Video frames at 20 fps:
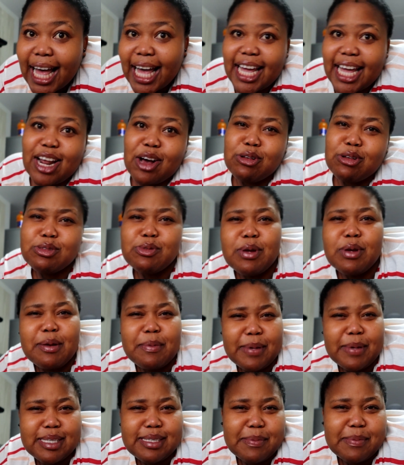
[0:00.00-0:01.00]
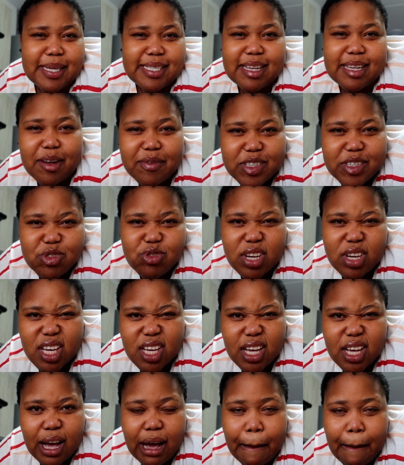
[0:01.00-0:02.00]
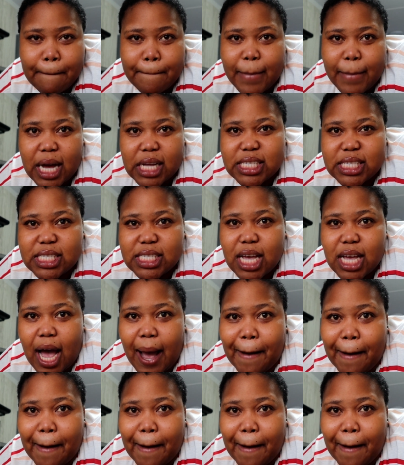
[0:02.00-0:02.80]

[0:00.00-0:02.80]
And I also want to mix myself a drink, but